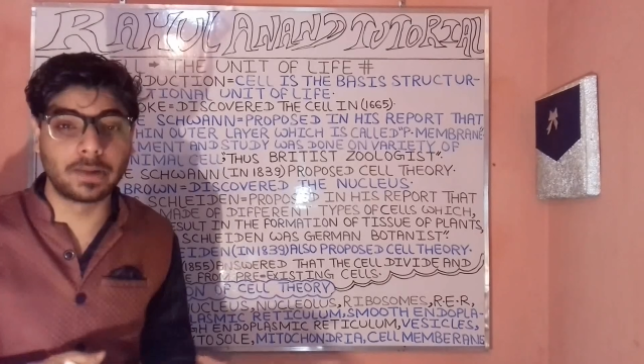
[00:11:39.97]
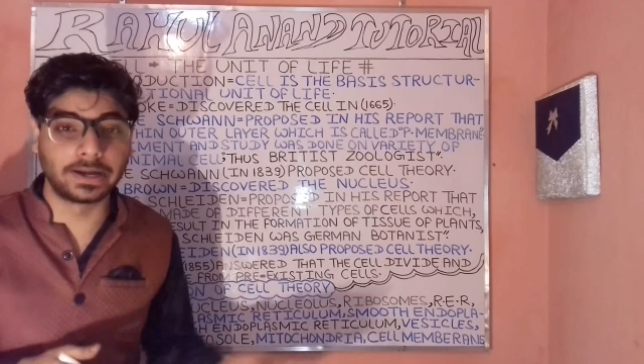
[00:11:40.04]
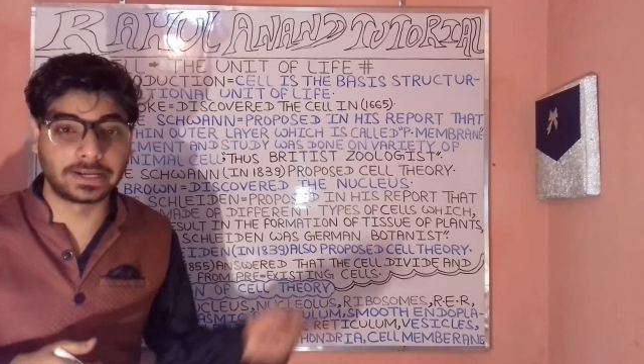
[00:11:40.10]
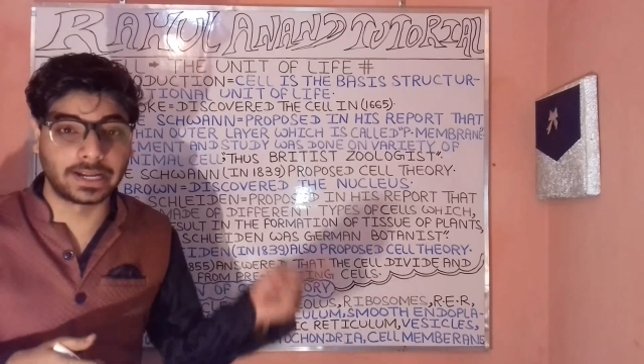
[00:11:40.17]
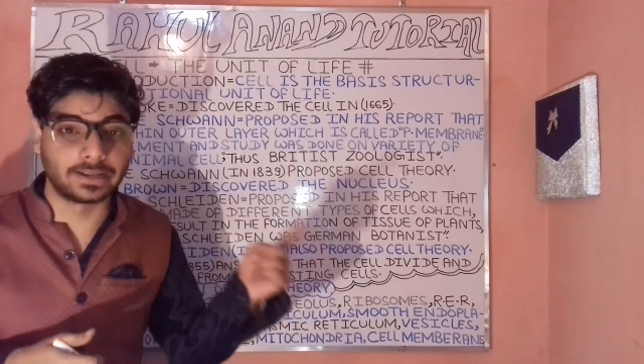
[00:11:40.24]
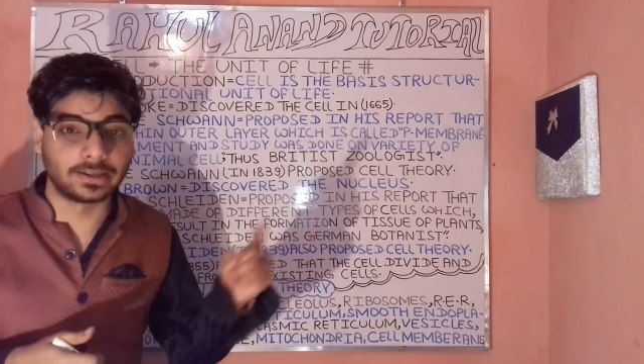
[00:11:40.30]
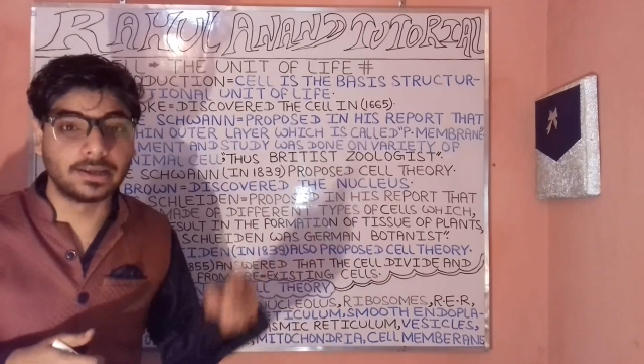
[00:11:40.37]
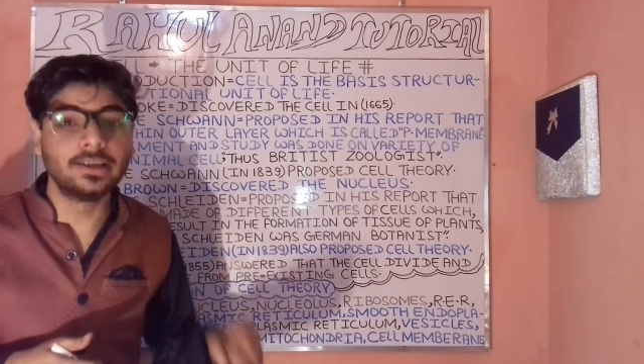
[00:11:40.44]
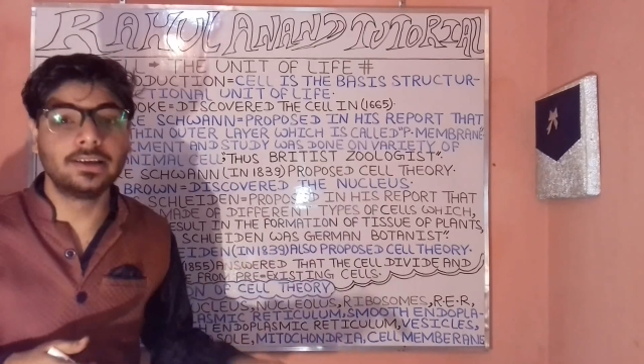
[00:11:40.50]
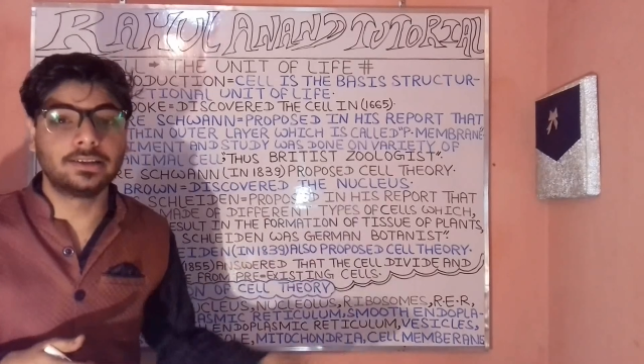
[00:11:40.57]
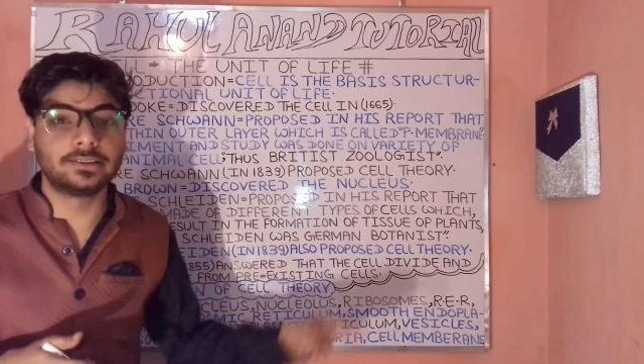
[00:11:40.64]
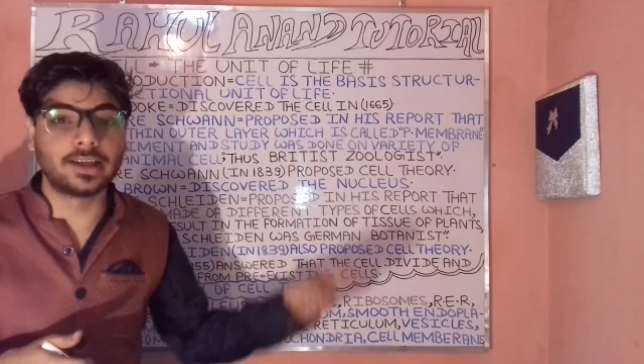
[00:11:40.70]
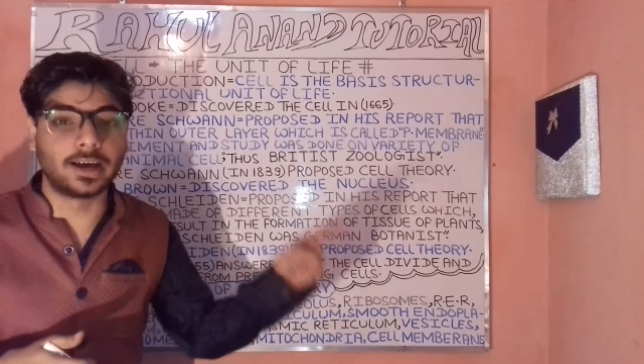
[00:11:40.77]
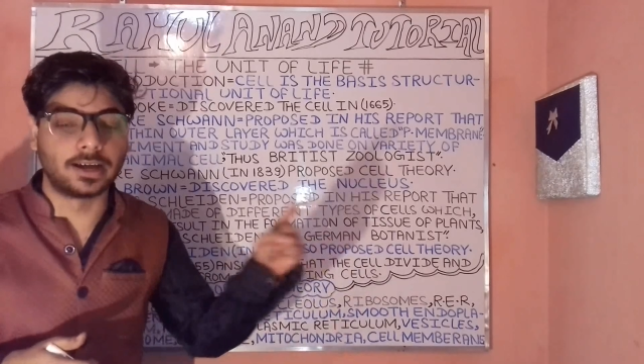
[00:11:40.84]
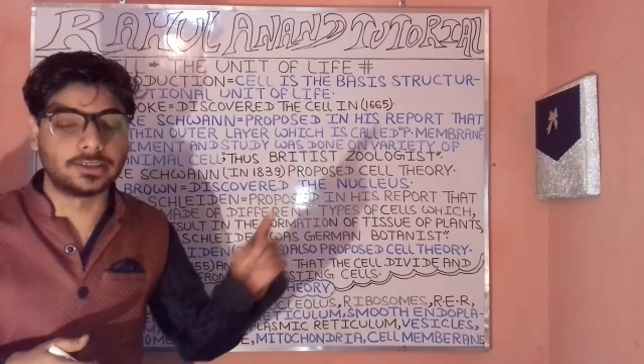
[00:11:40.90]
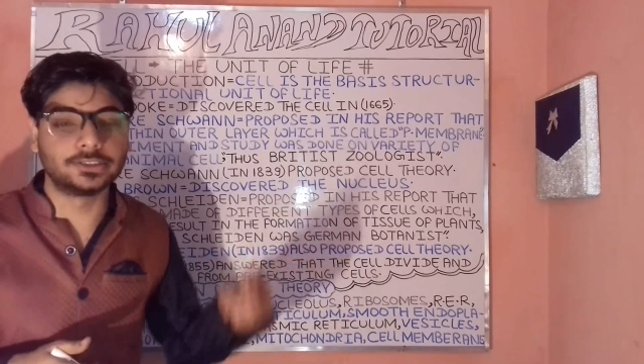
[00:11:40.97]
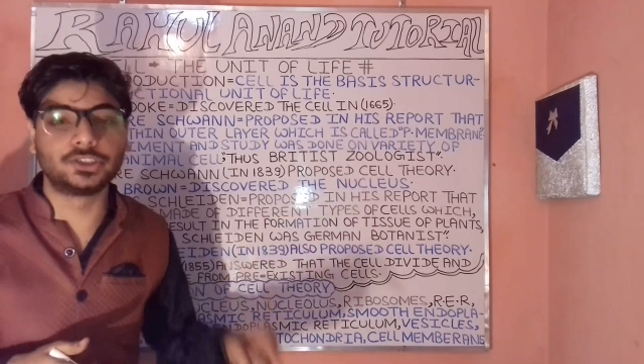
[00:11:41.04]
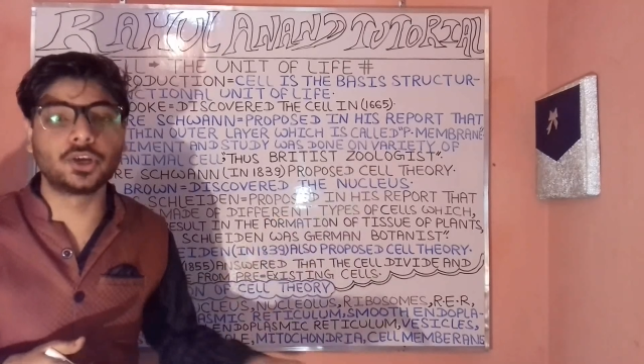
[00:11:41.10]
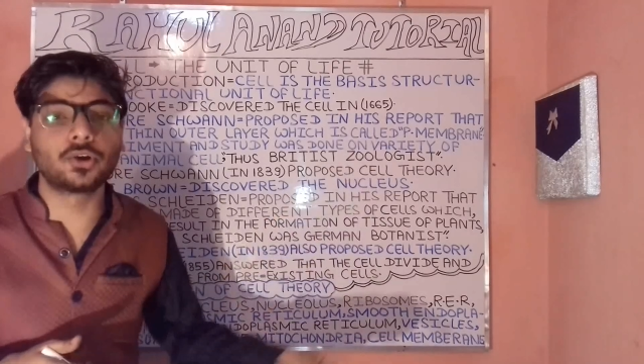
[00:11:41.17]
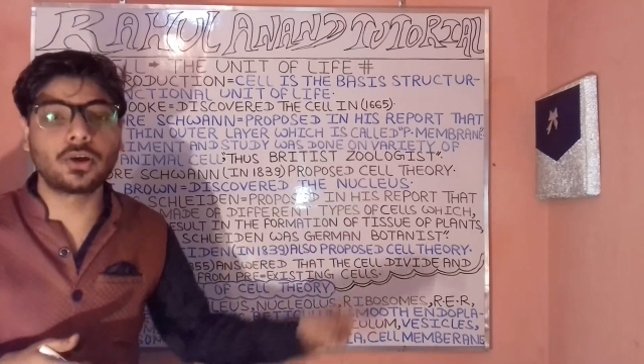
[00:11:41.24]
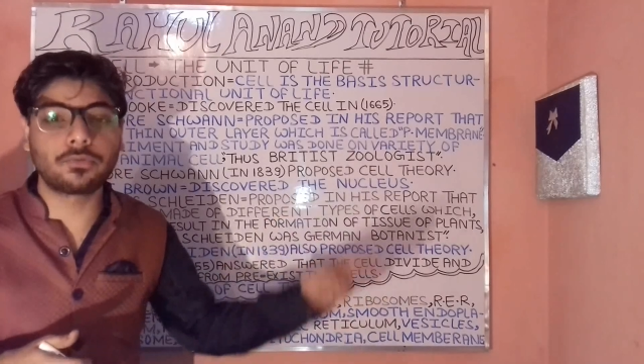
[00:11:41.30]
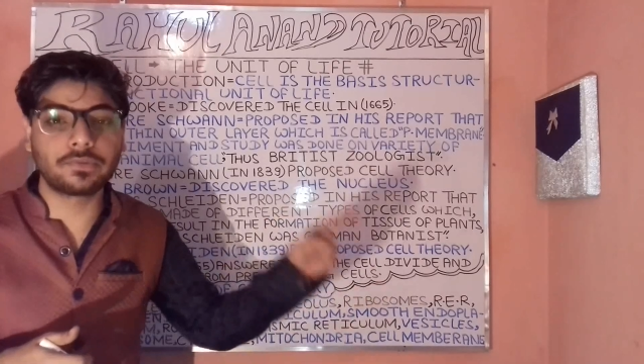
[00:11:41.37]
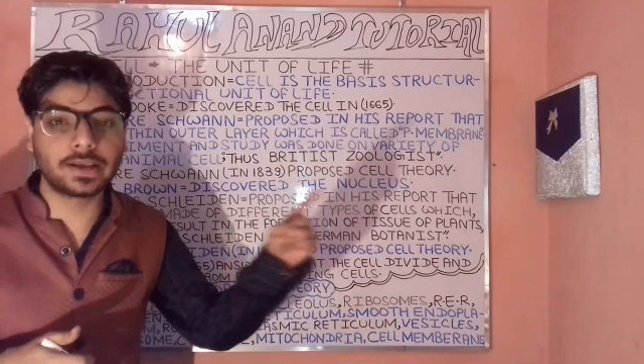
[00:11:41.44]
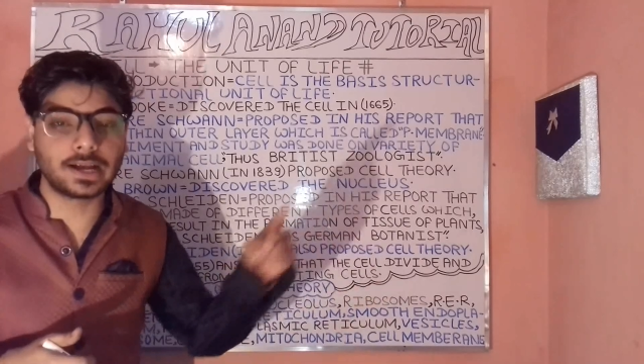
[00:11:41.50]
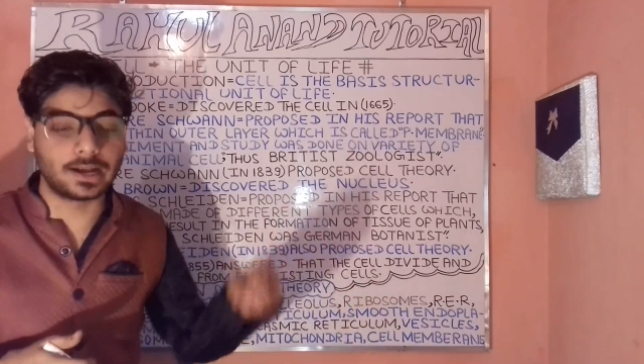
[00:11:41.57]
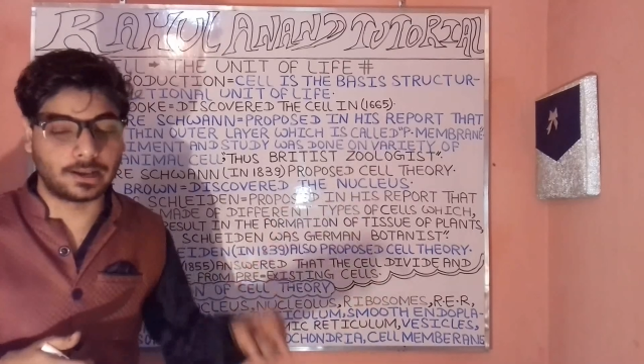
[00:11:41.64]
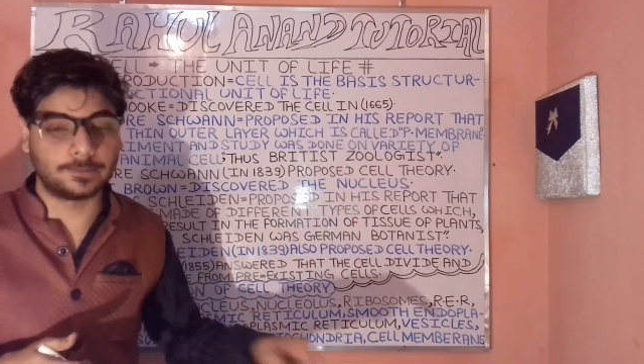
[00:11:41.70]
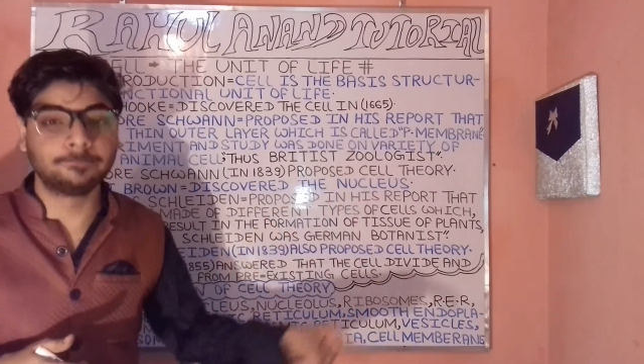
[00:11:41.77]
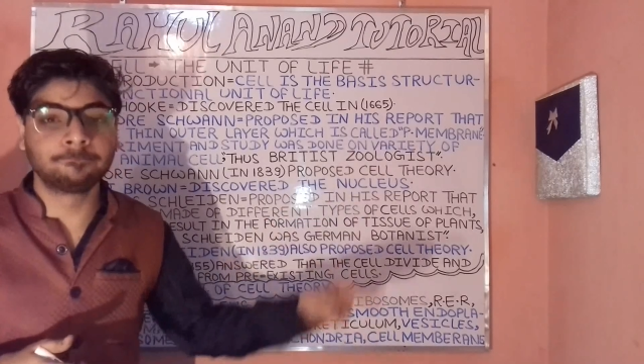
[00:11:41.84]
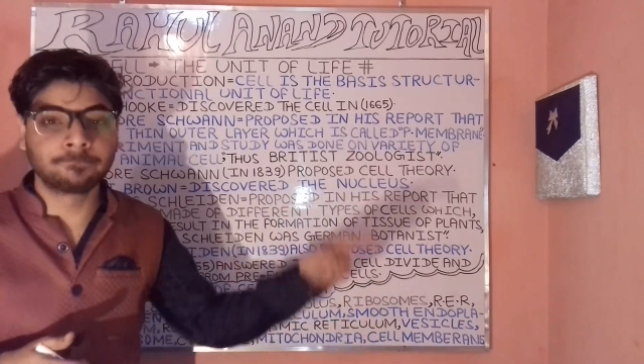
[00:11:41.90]
maintain the
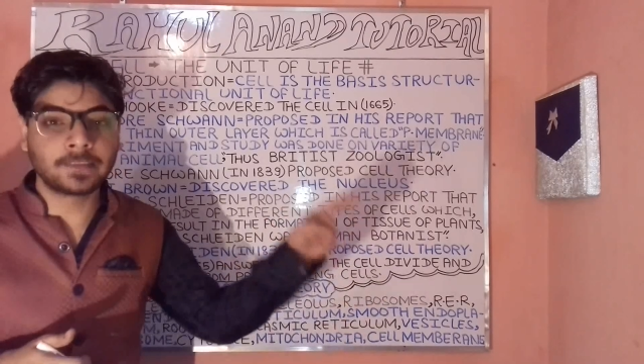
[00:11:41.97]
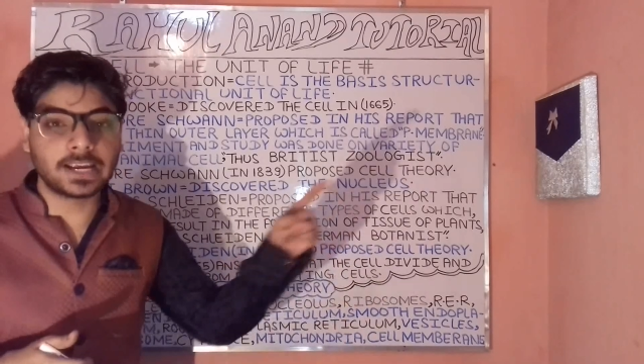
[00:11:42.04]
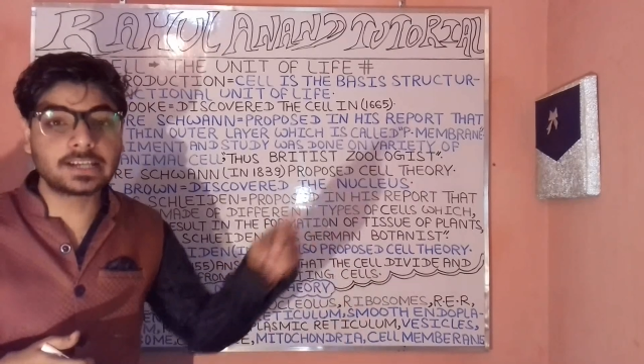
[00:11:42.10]
geographical